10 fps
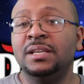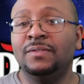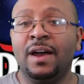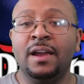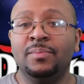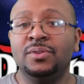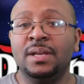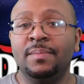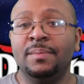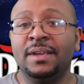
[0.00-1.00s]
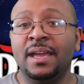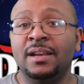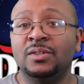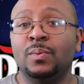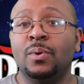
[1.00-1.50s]
of these viable summoning
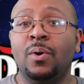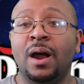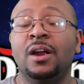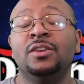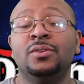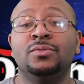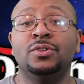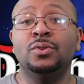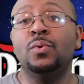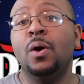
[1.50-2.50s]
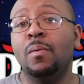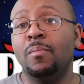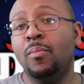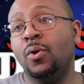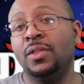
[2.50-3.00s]
mechanics require you to do
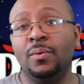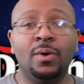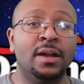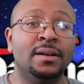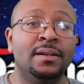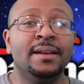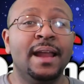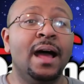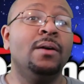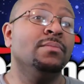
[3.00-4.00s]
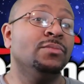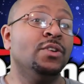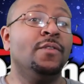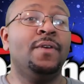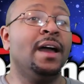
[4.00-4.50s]
more than one. Now,
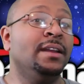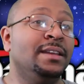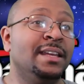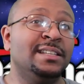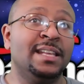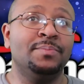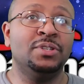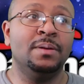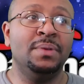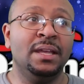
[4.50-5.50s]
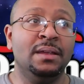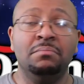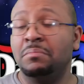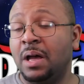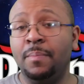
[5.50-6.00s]
you'll find the exception to be
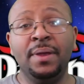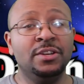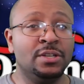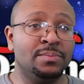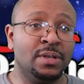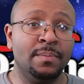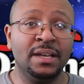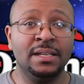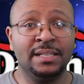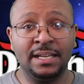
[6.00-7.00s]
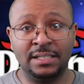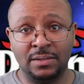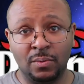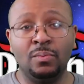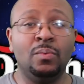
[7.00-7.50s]
a pendulum summon, because
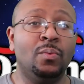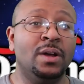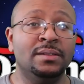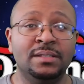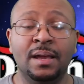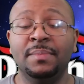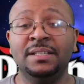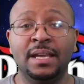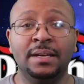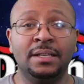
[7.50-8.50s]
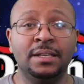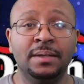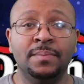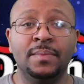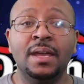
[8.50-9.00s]
that's one summon
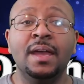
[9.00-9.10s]
technically,